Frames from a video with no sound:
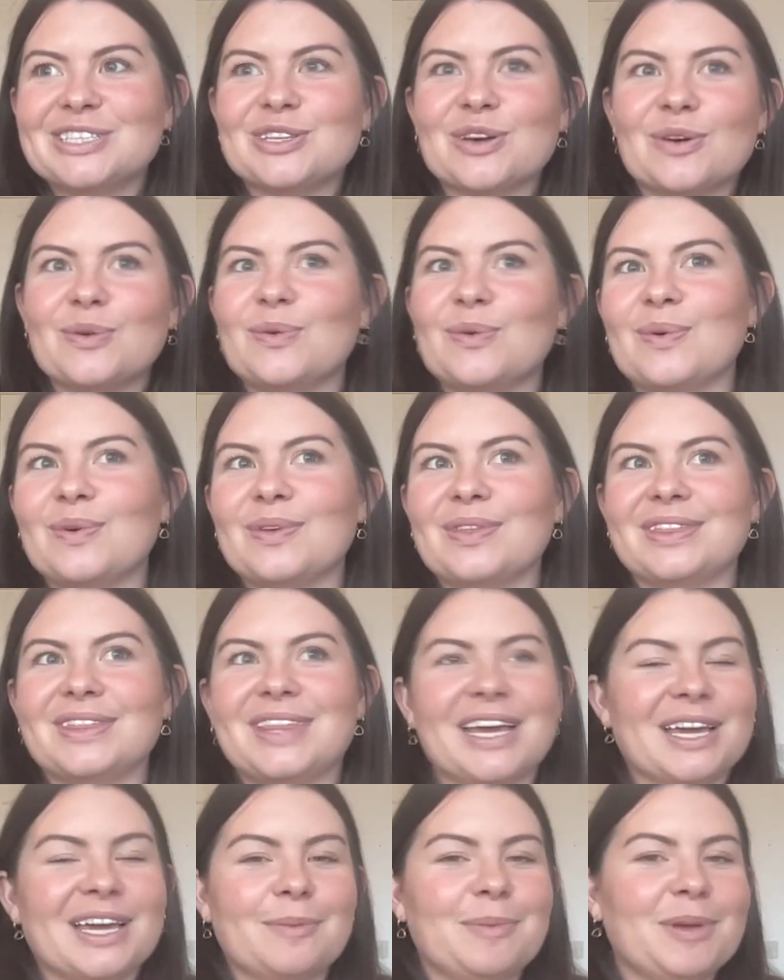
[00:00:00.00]
so
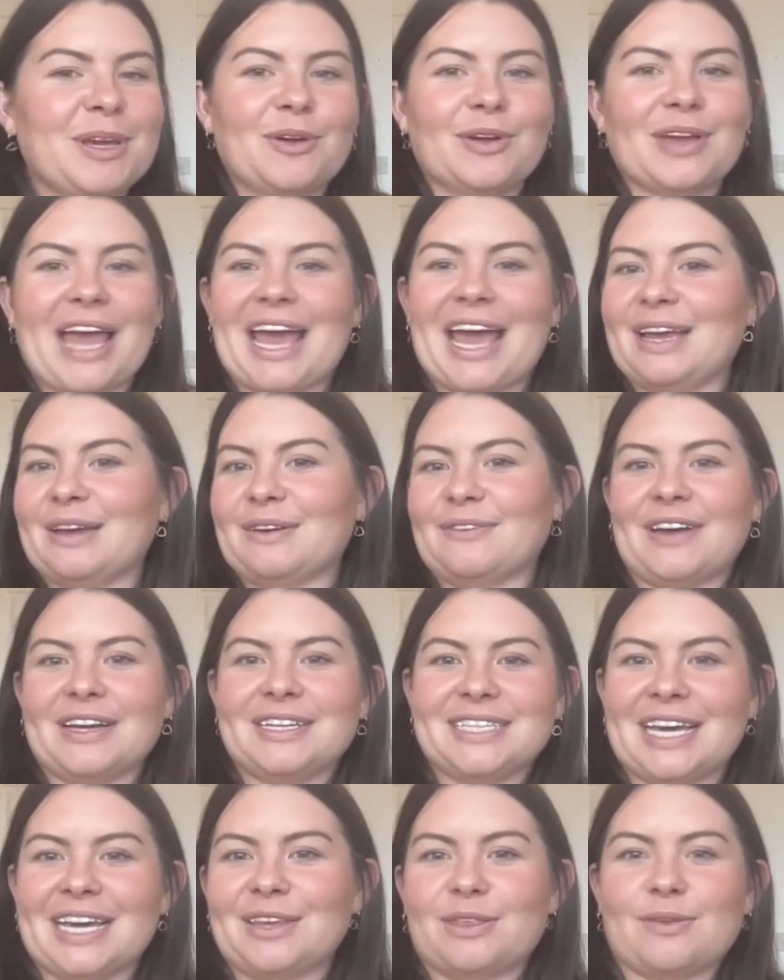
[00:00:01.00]
they're going to be okay if I
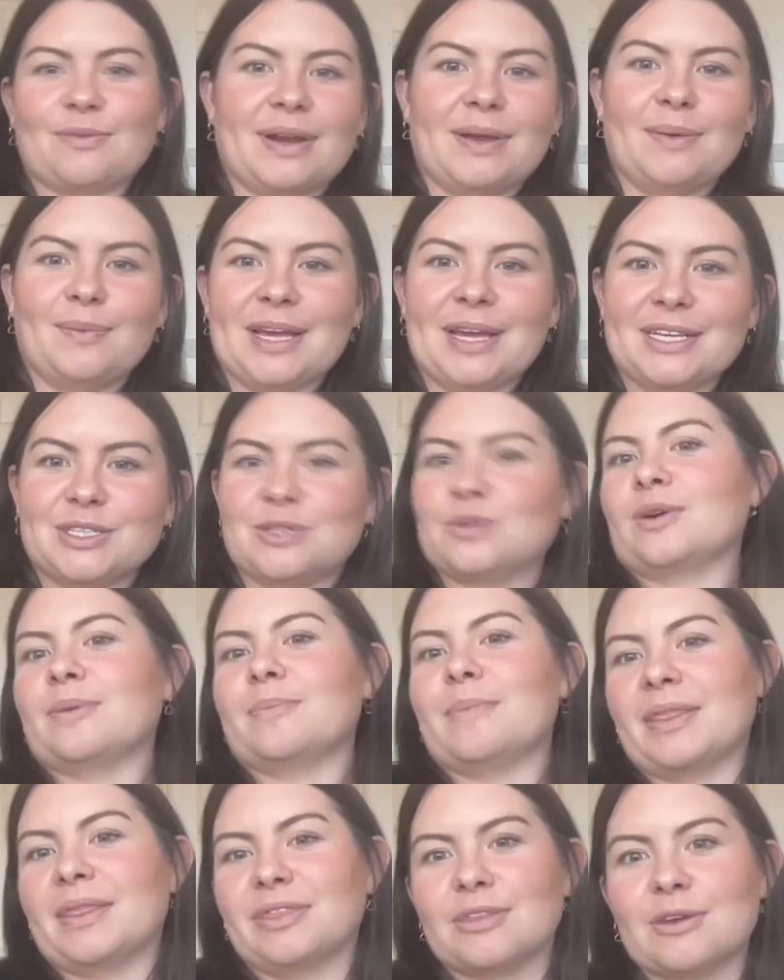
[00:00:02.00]
take 3 weeks or a
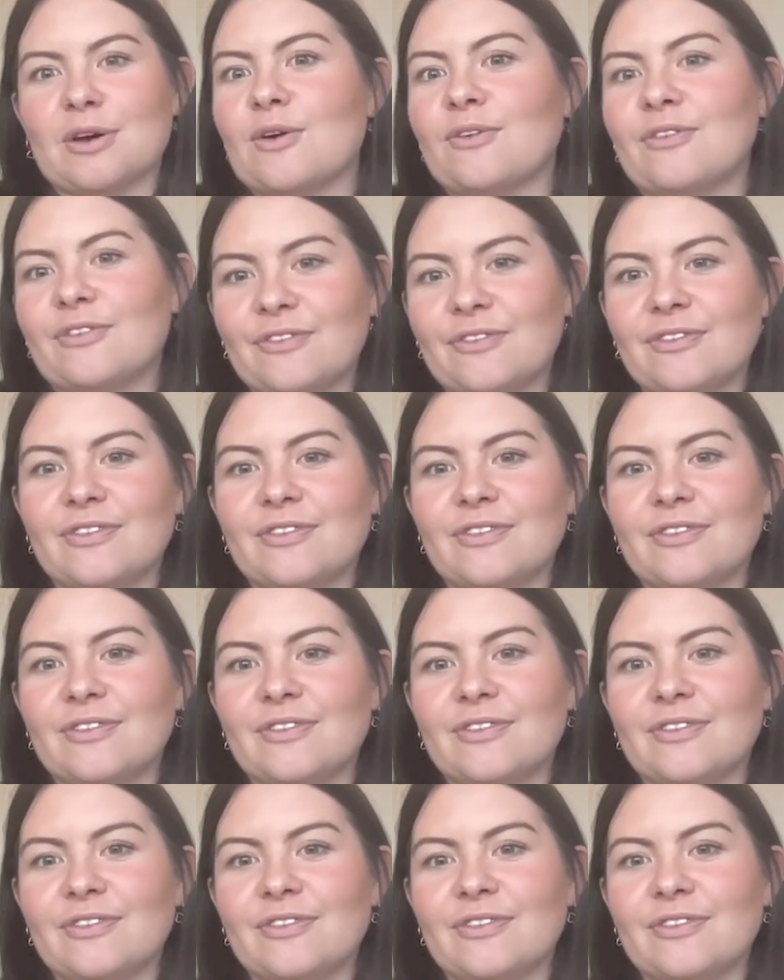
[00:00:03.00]
month off.